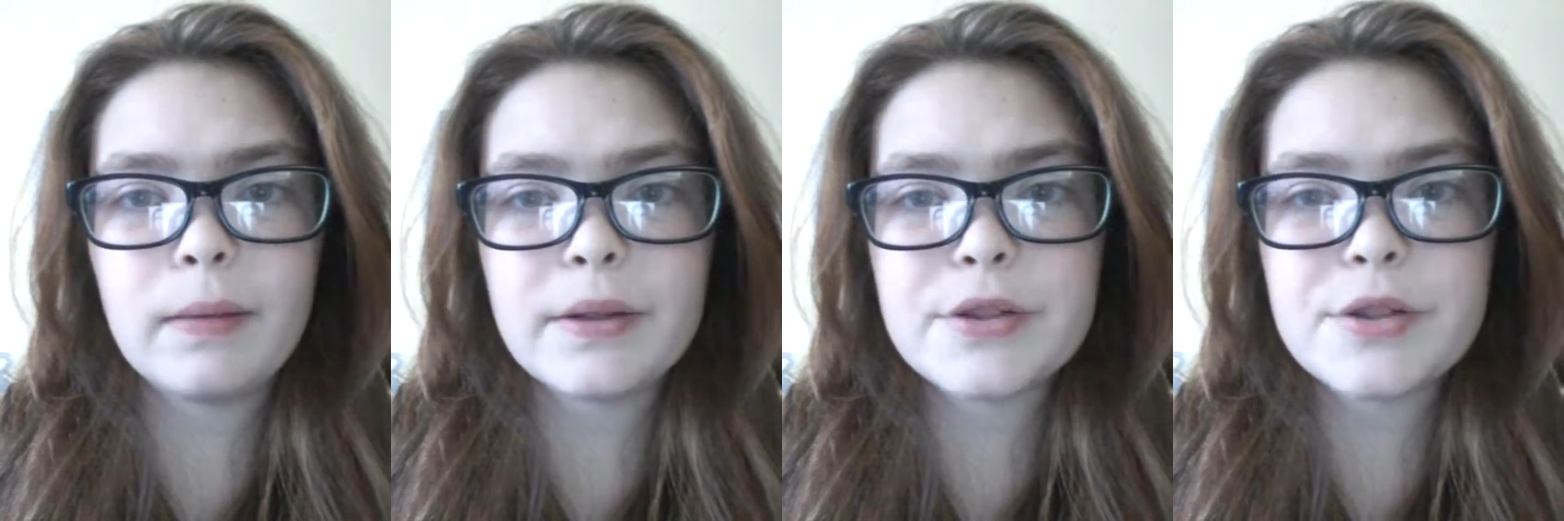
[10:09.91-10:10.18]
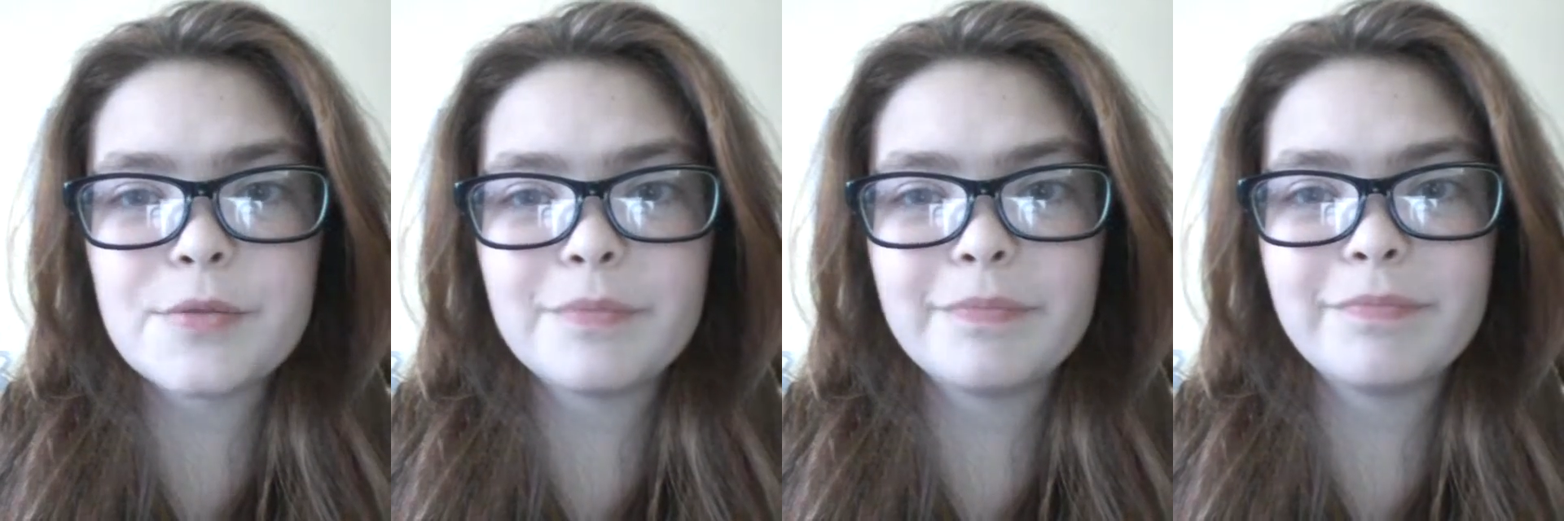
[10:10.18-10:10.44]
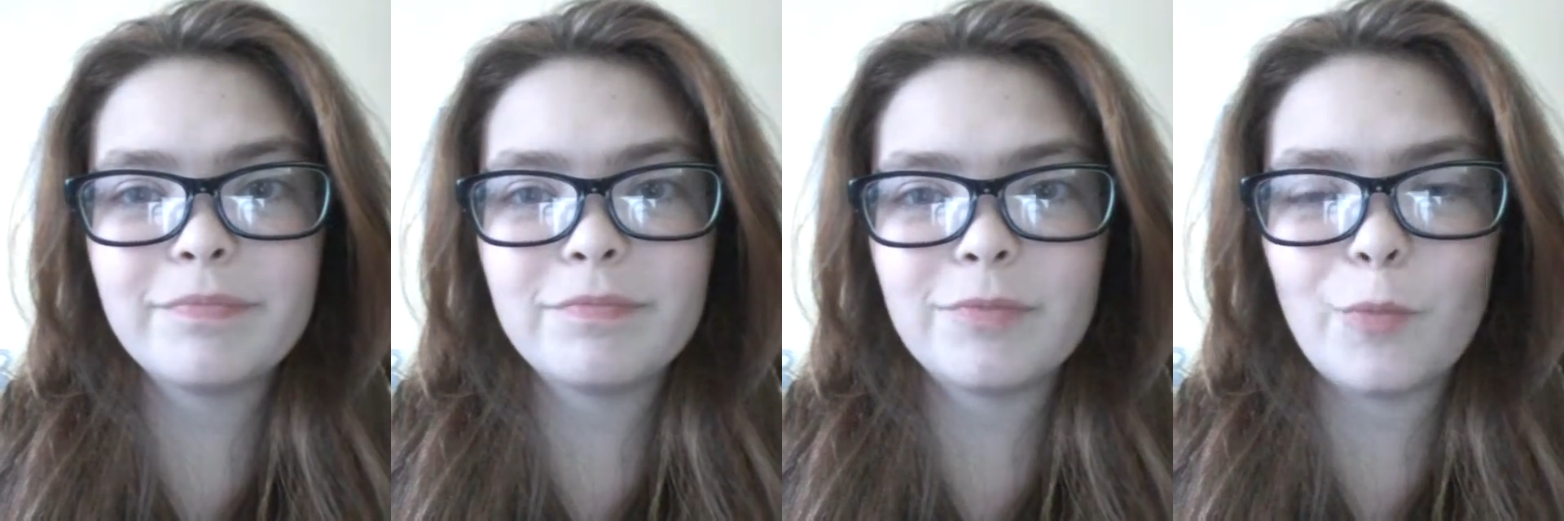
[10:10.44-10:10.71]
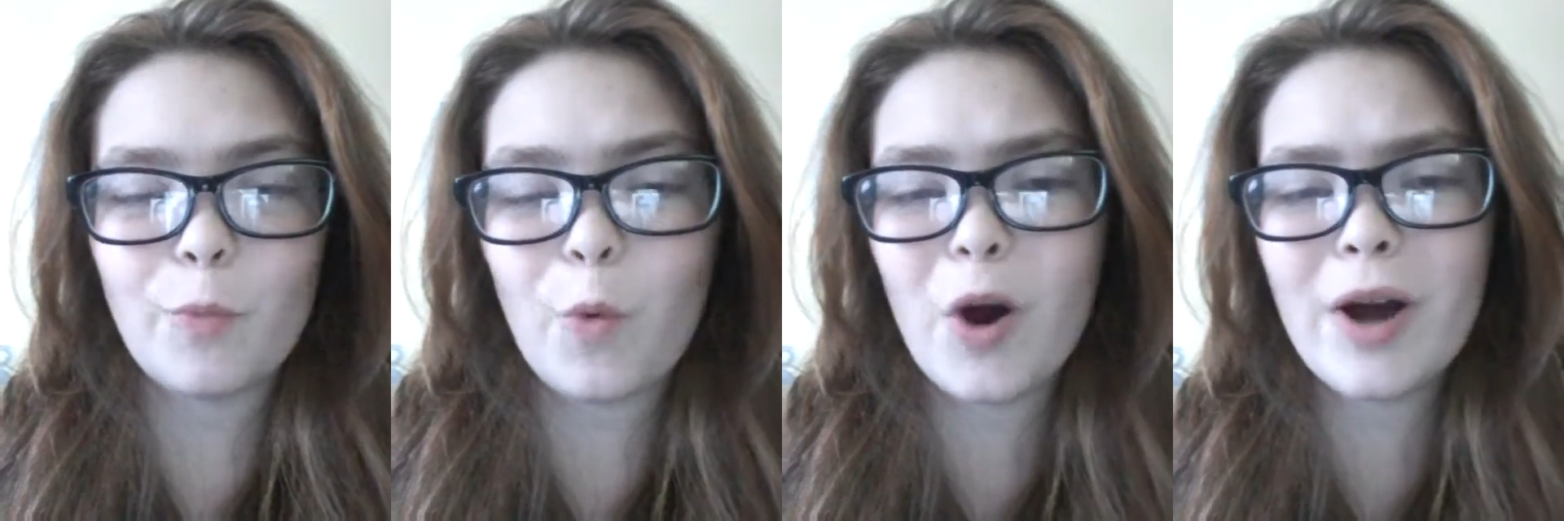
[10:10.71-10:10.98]
I just
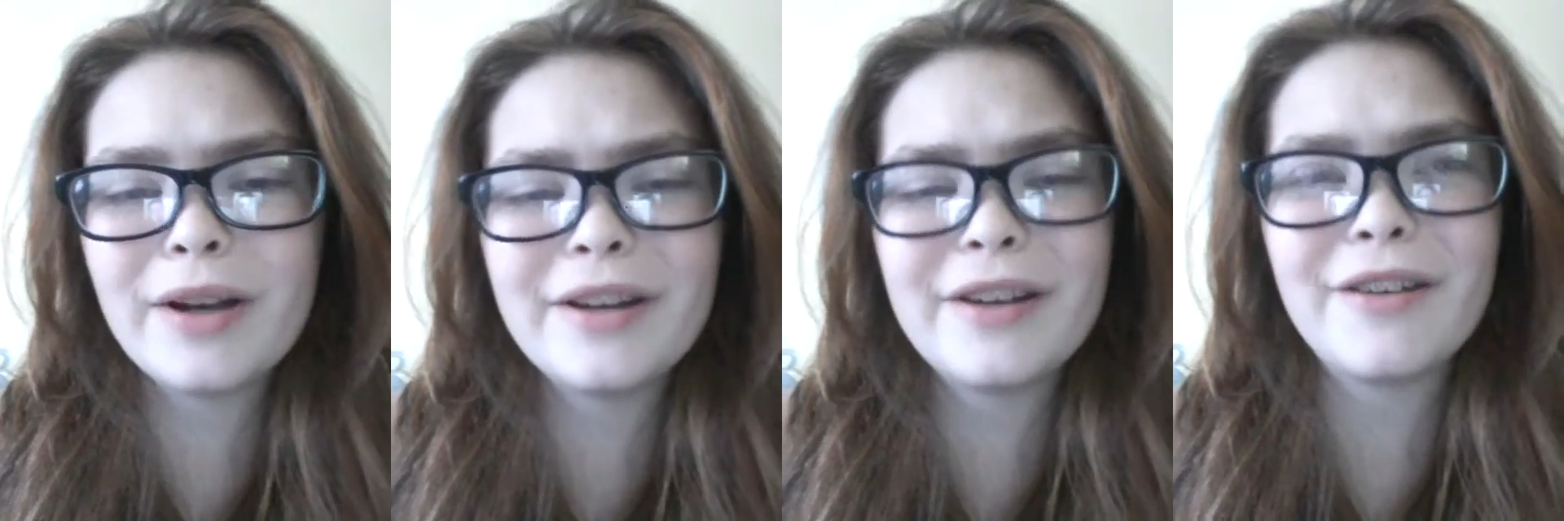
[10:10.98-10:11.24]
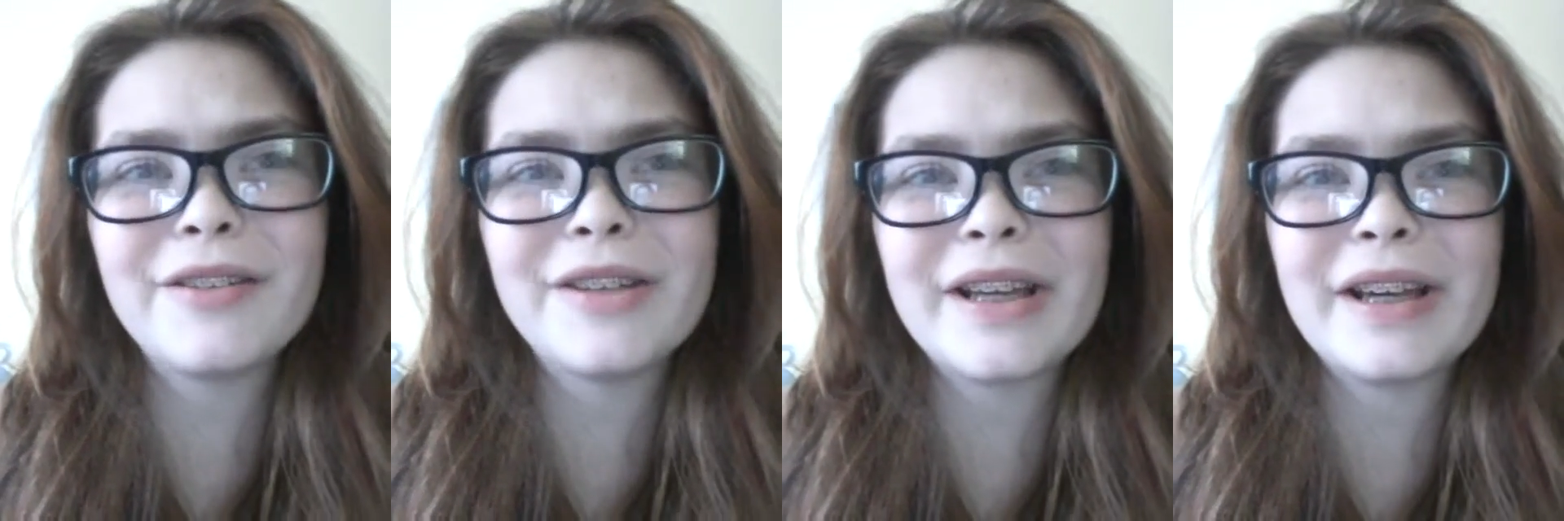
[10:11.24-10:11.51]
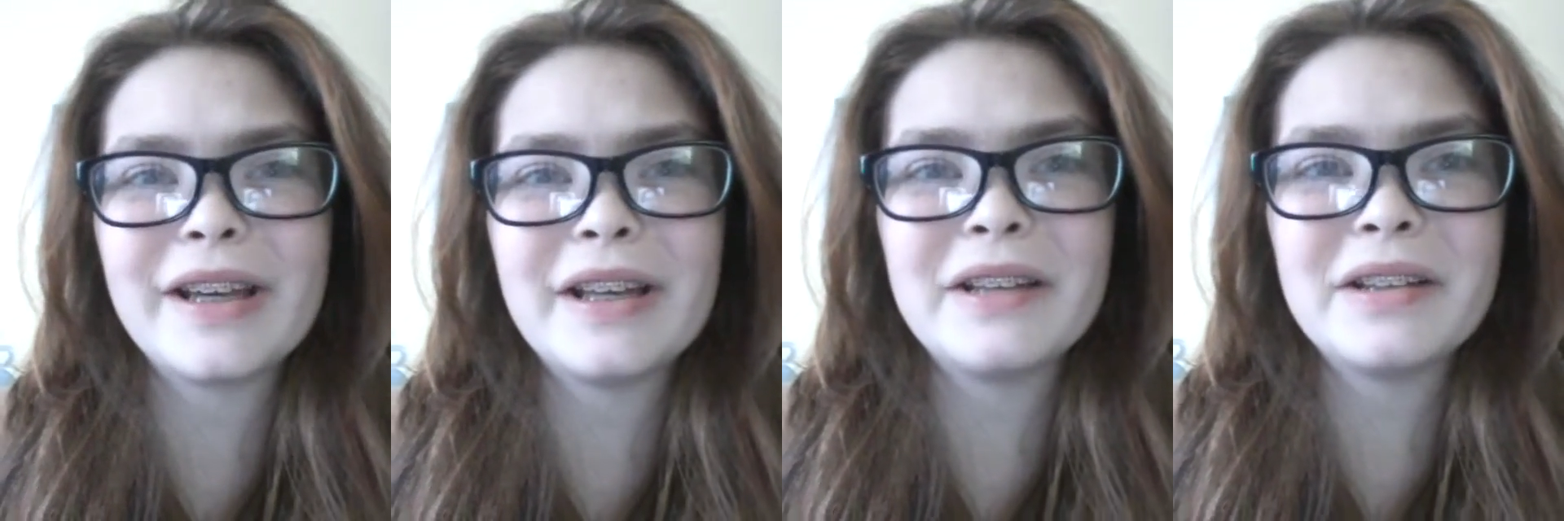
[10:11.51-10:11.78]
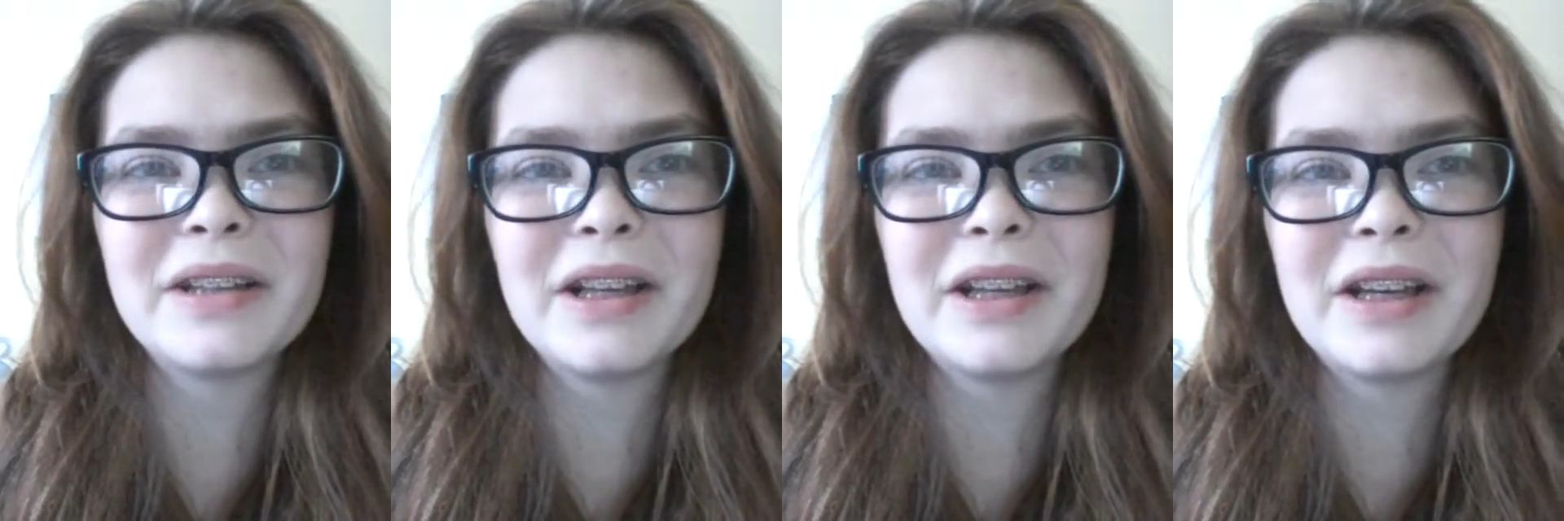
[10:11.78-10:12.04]
want it all to end.